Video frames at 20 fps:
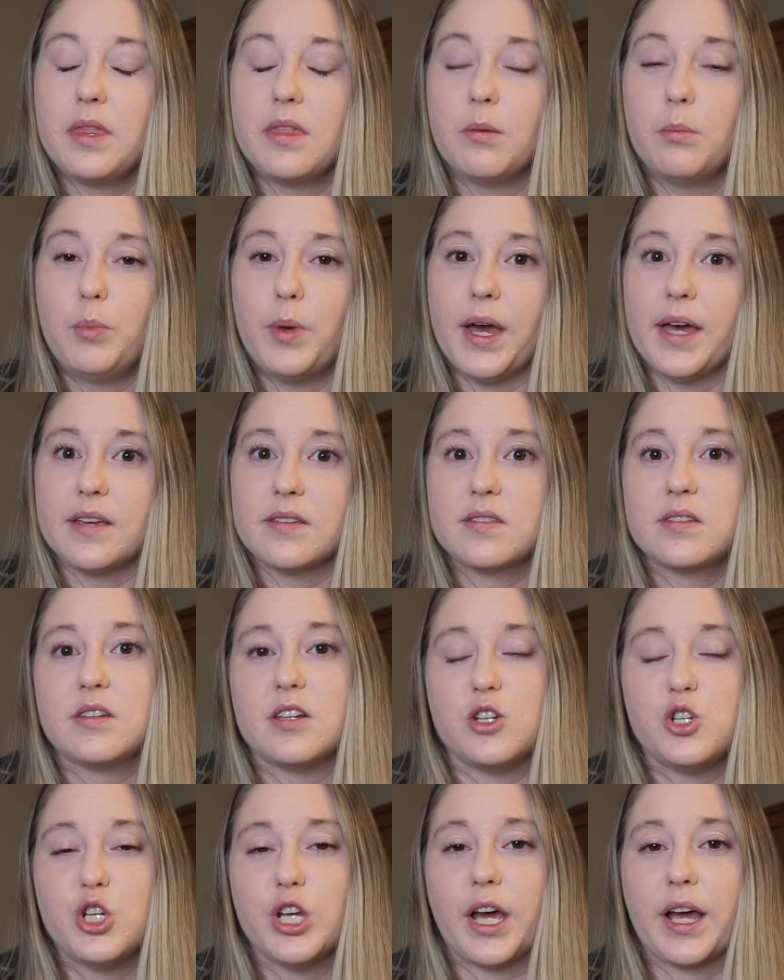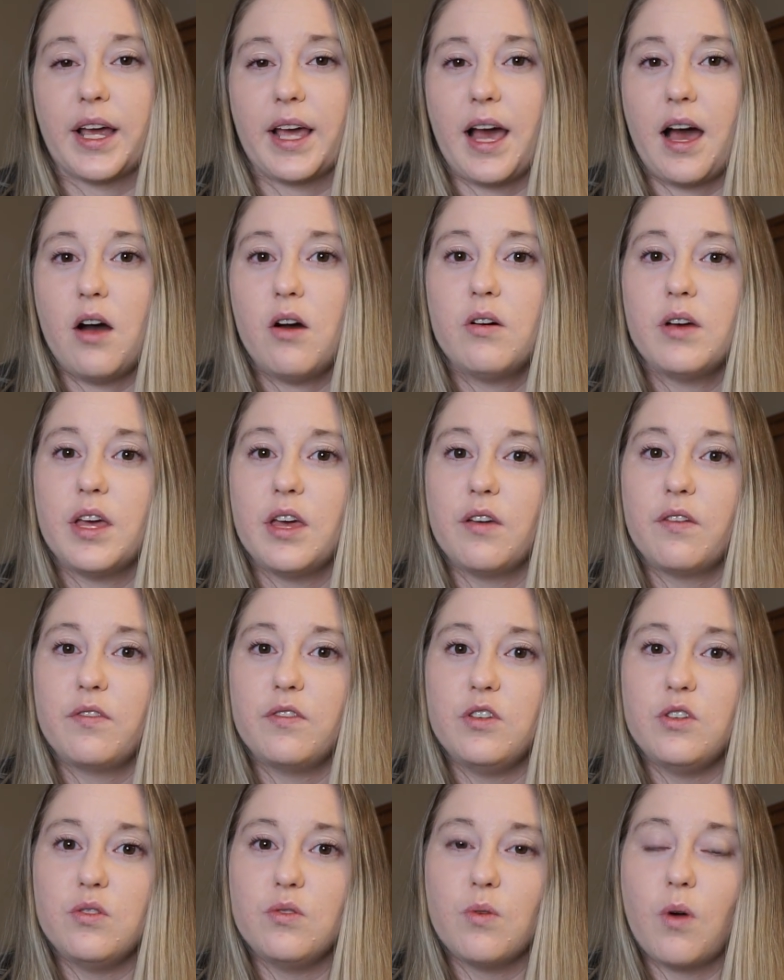the best to check out if
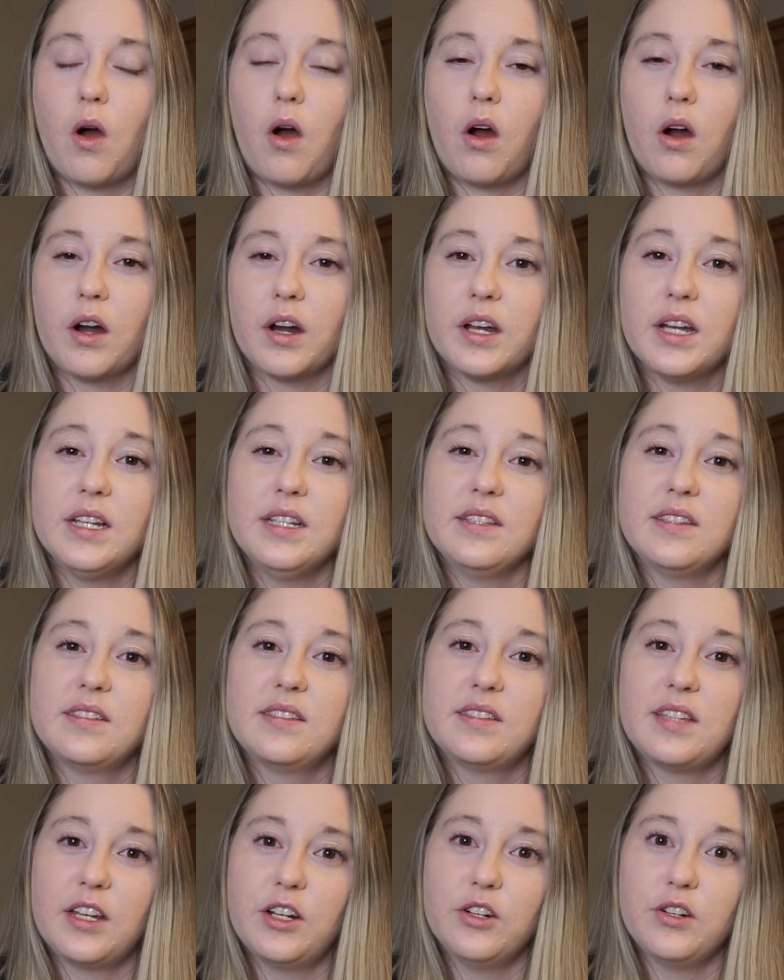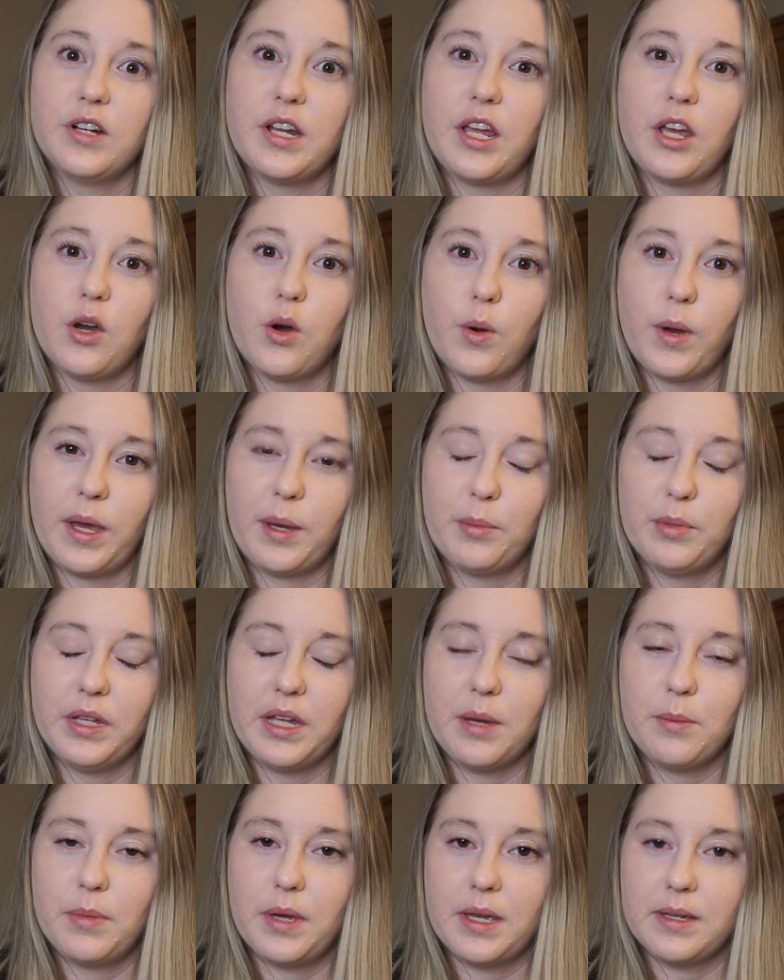you are considering going
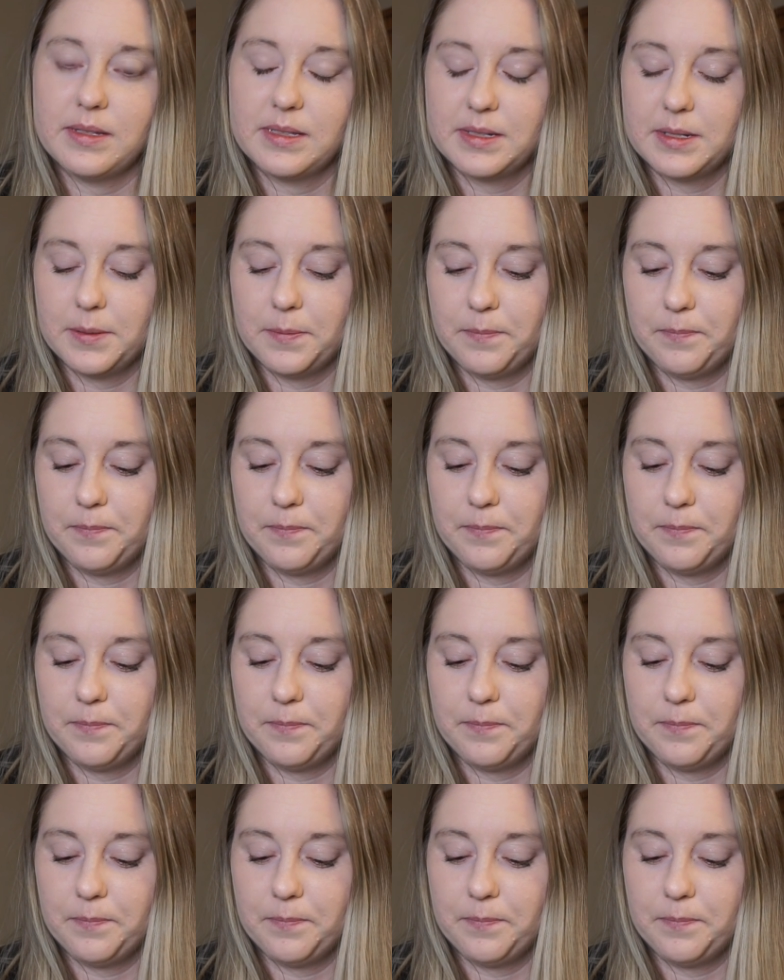plant-based.